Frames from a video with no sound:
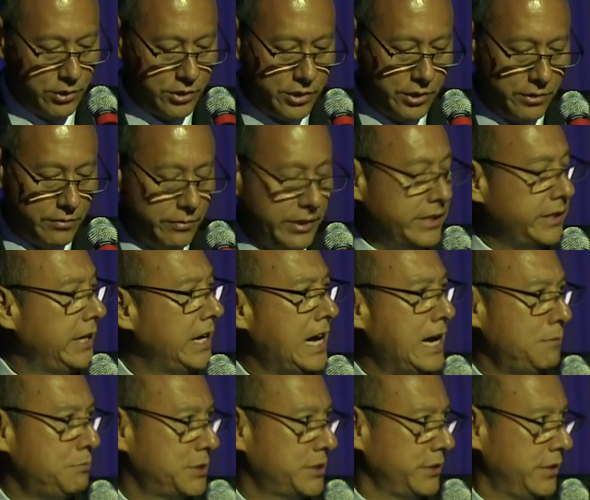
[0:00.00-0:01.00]
urge you to read the
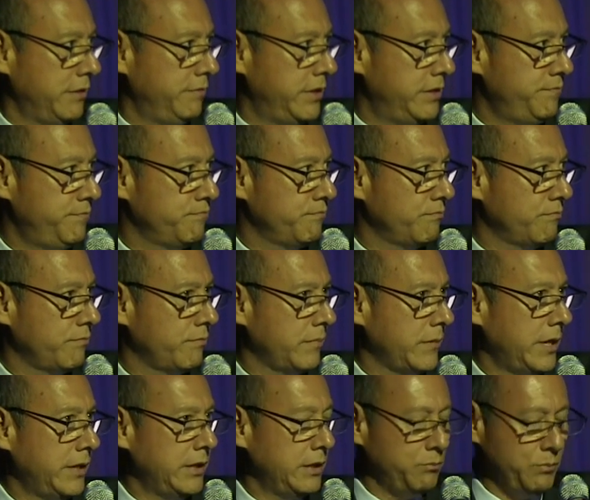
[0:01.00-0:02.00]
opposite of it.
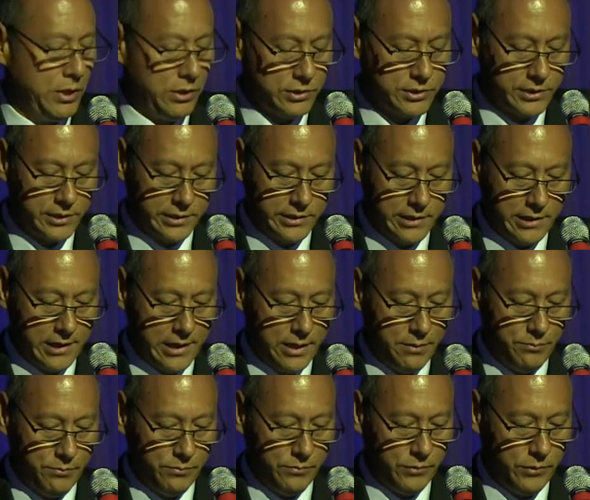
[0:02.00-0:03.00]
I think most of the
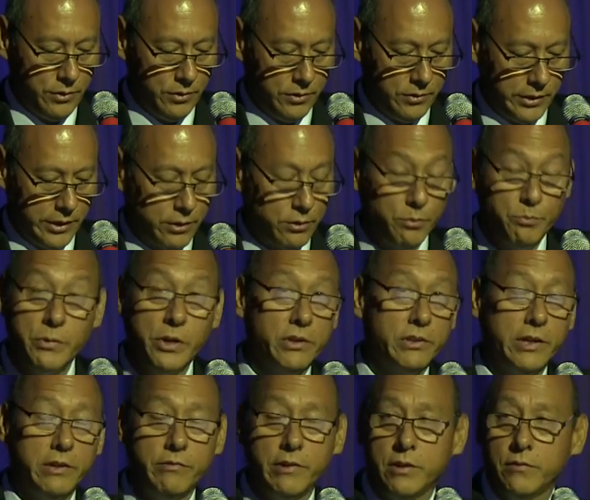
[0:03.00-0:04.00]
time it'll
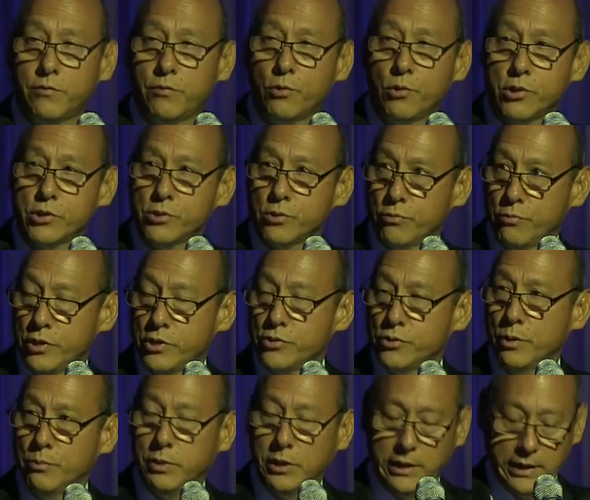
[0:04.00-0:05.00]
merely reinforce your
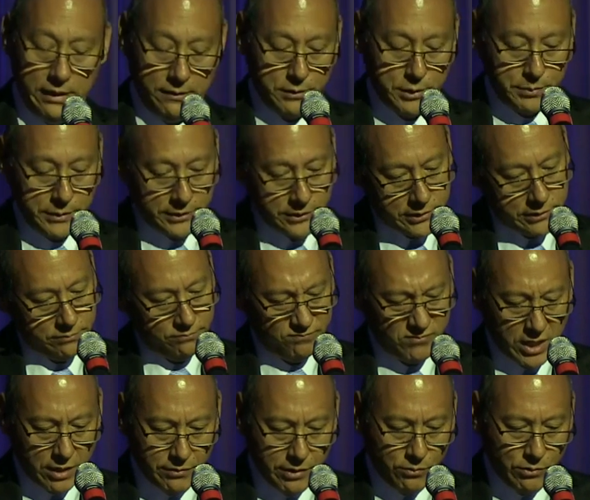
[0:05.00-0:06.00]
original beliefs, but
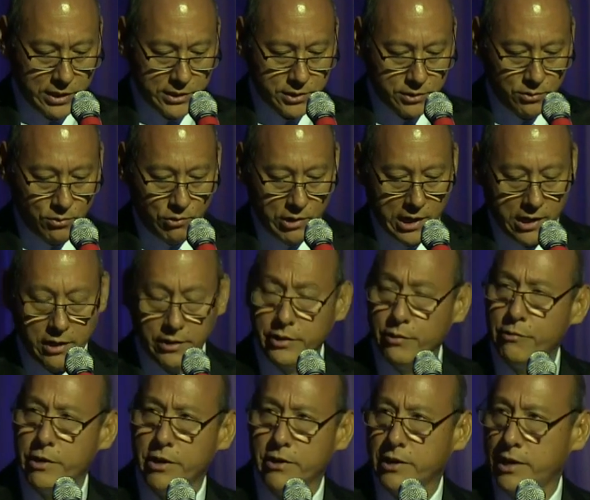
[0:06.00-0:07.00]
every once in a while,
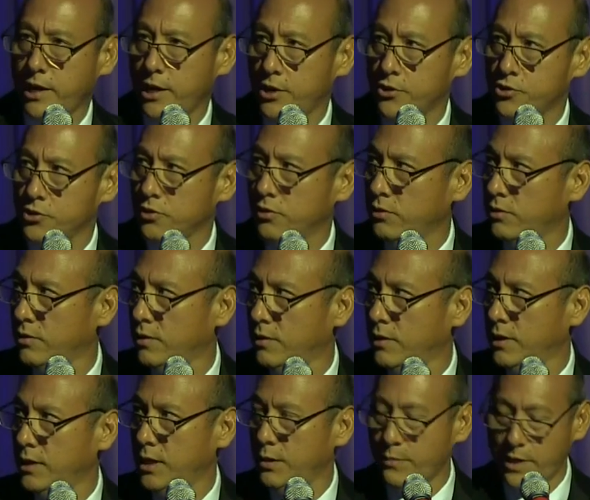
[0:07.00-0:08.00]
on the rare occasion,
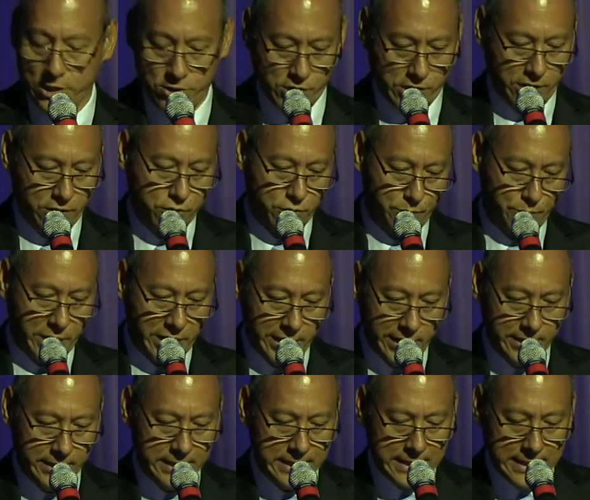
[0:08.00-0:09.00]
you might change your
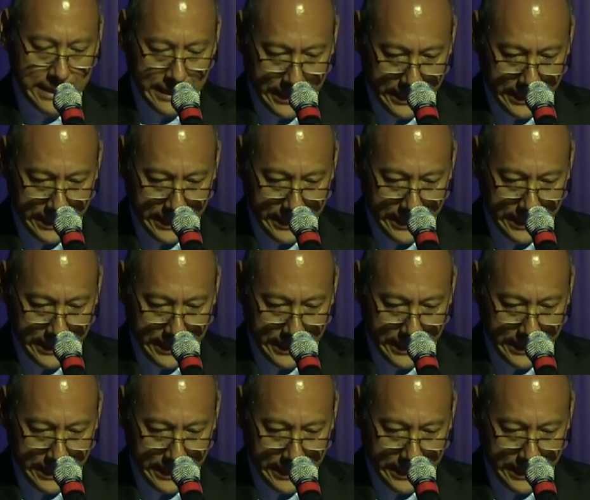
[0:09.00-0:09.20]
mind.